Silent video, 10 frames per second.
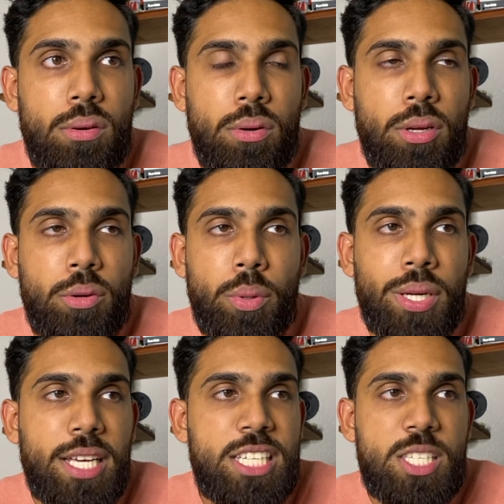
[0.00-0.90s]
or you were in
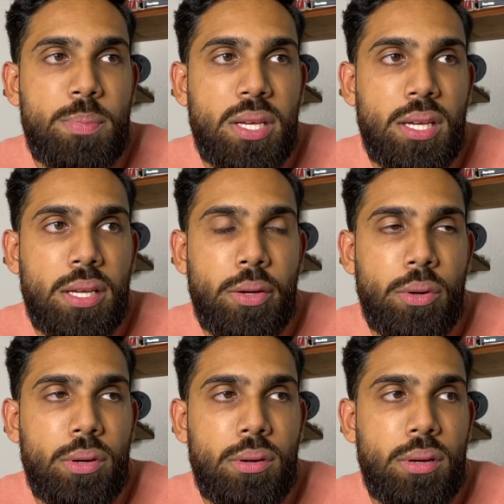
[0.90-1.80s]
ISP
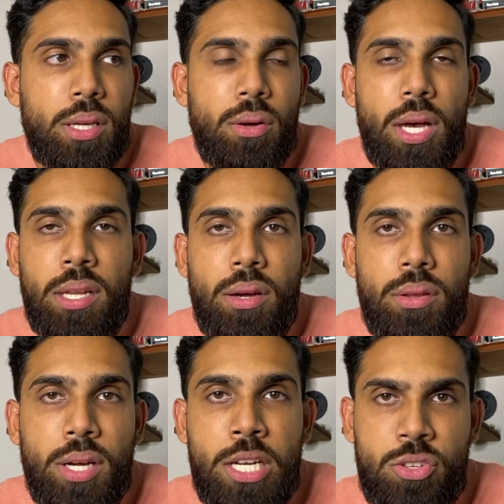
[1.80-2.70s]
or, you know, any
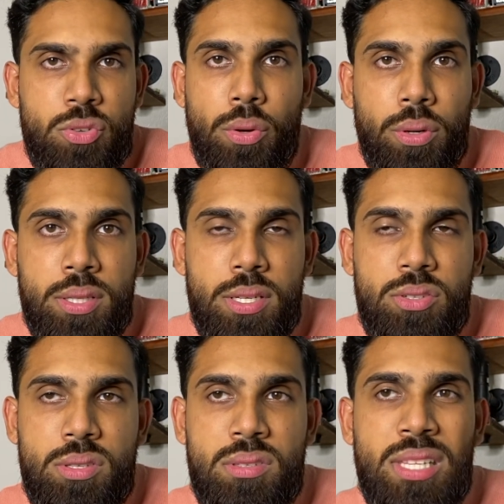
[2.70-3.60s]
other industry
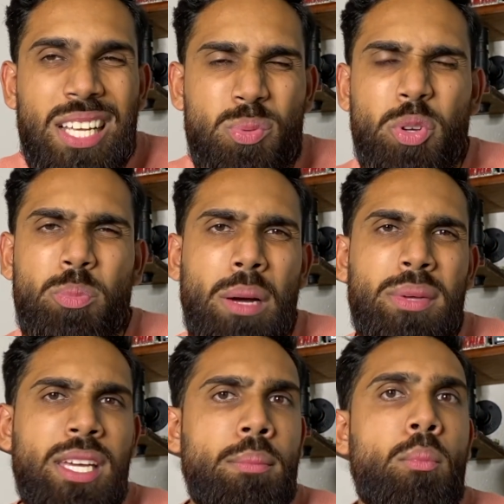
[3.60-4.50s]
organizations, that's where you probably
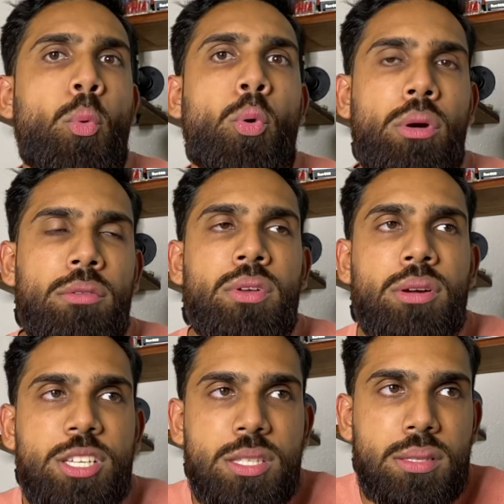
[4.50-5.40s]
get more of
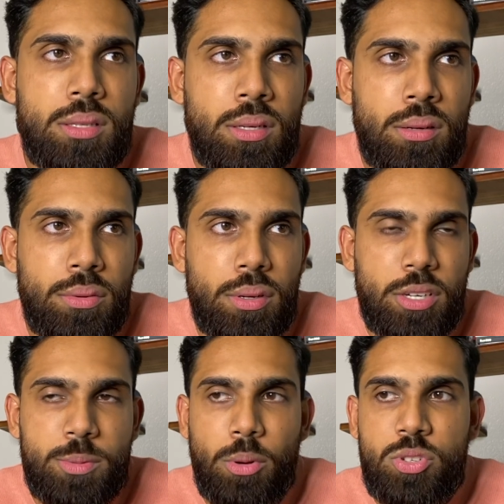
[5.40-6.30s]
your your
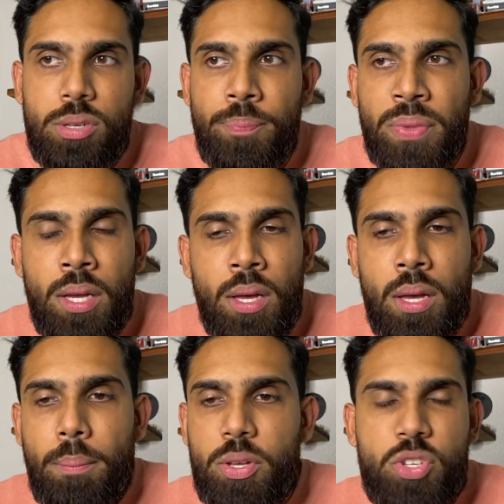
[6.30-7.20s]
exposure.
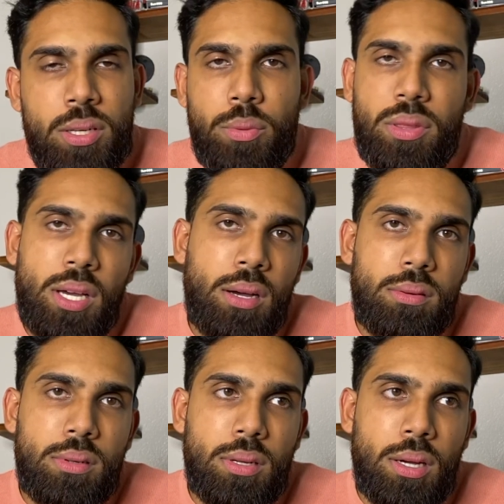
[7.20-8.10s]
But generally,
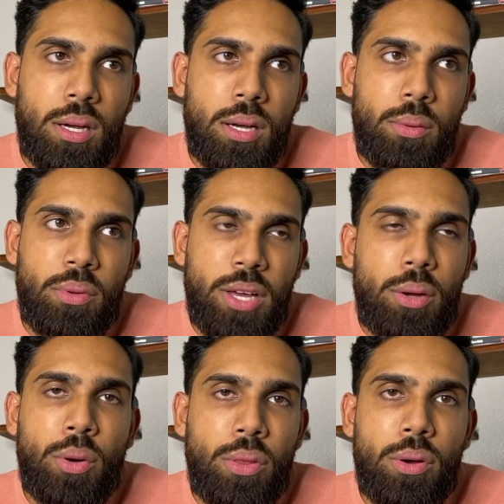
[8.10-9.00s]
without
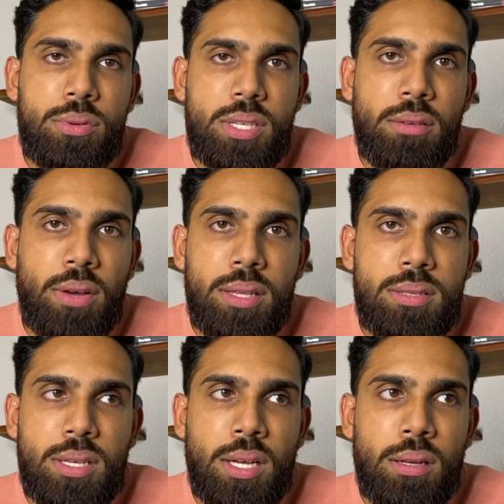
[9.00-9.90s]
going to those
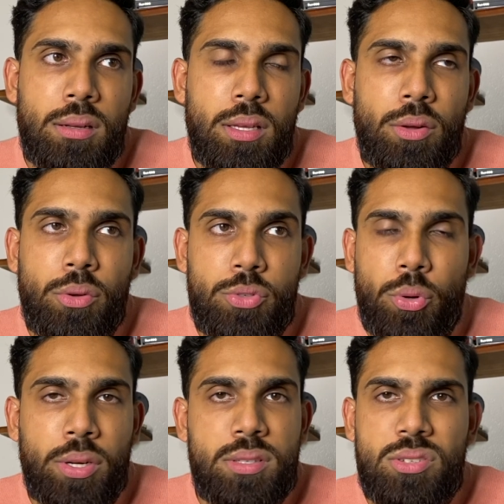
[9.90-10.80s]
events and, you know, those
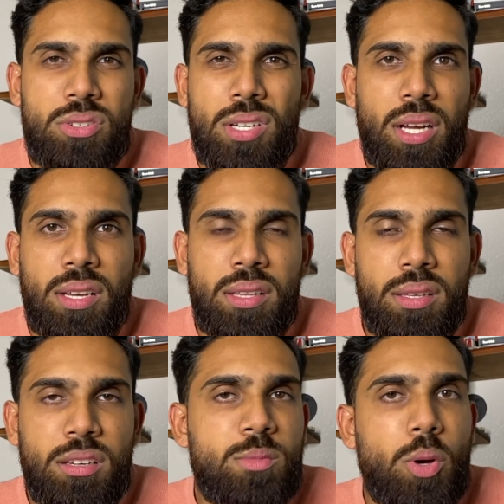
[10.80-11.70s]
organizations, you're not going to get
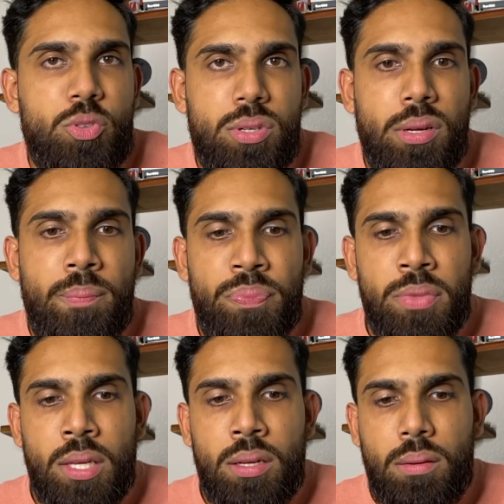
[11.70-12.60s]
the exposure
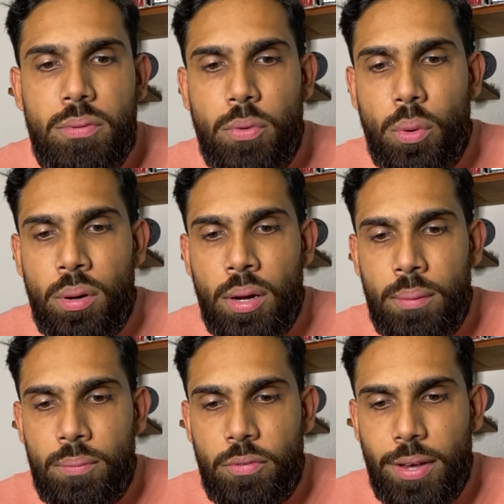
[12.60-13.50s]

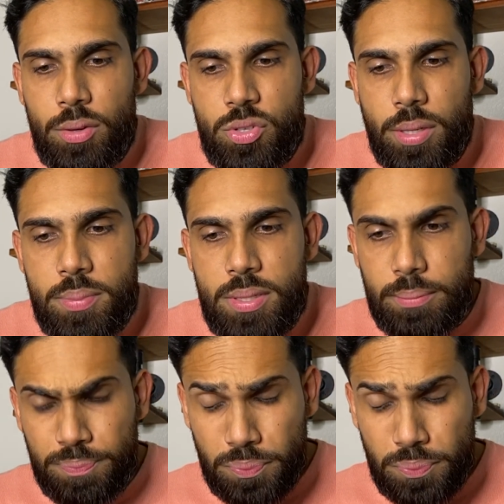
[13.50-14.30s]
for fellowships